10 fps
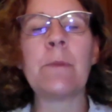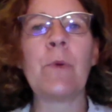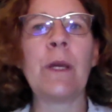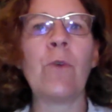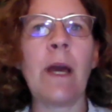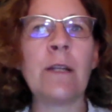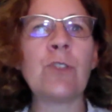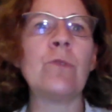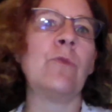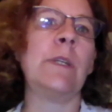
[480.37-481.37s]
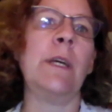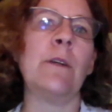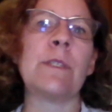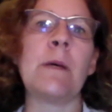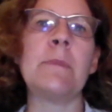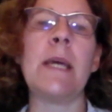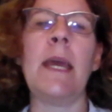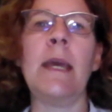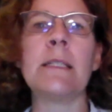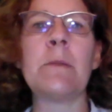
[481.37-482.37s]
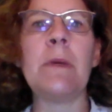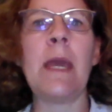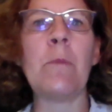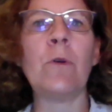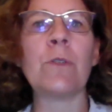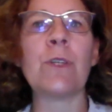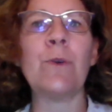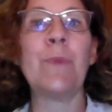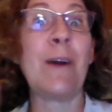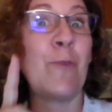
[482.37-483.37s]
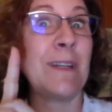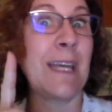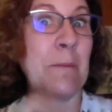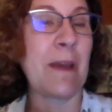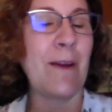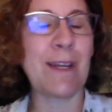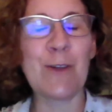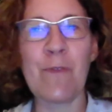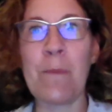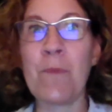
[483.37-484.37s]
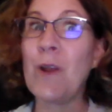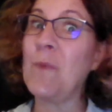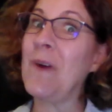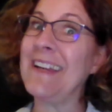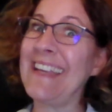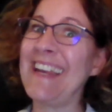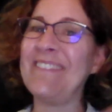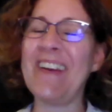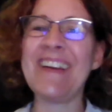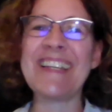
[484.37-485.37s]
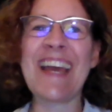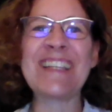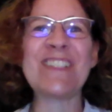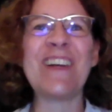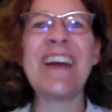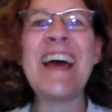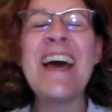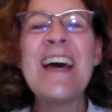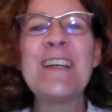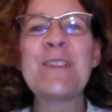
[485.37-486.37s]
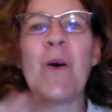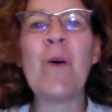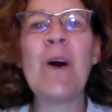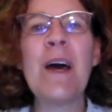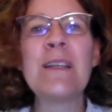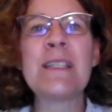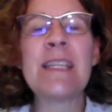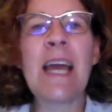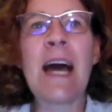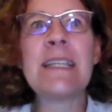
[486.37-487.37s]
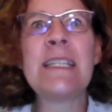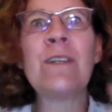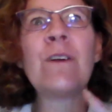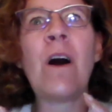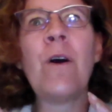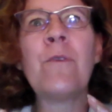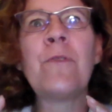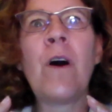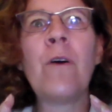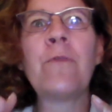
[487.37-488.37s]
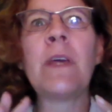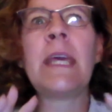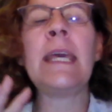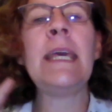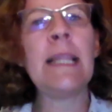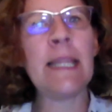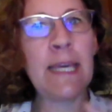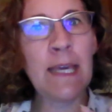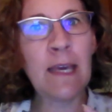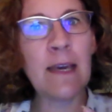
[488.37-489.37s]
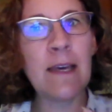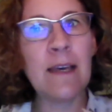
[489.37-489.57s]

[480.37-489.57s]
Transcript: to bring grandchildren here someday, and to be able to. We have one getting married in November and one getting married next year. So the idea of of healing